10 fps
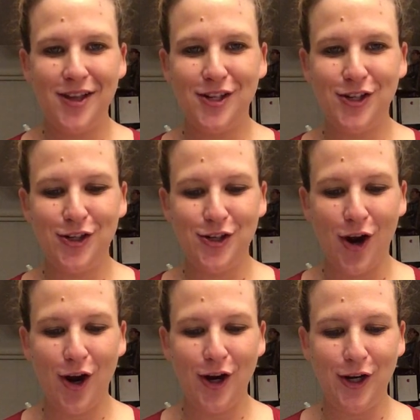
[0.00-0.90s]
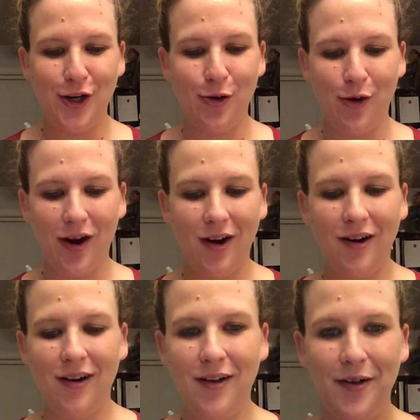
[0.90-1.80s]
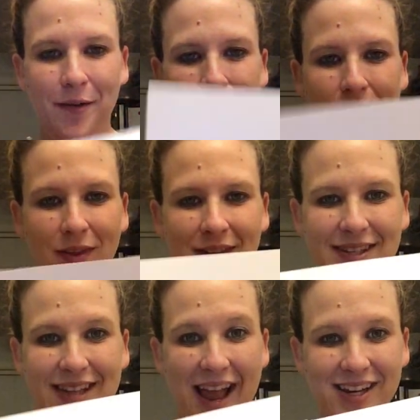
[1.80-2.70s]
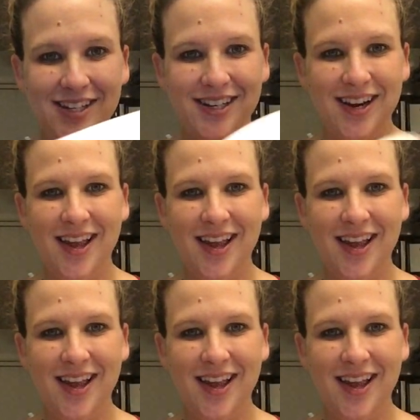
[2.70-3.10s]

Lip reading: start your sketch,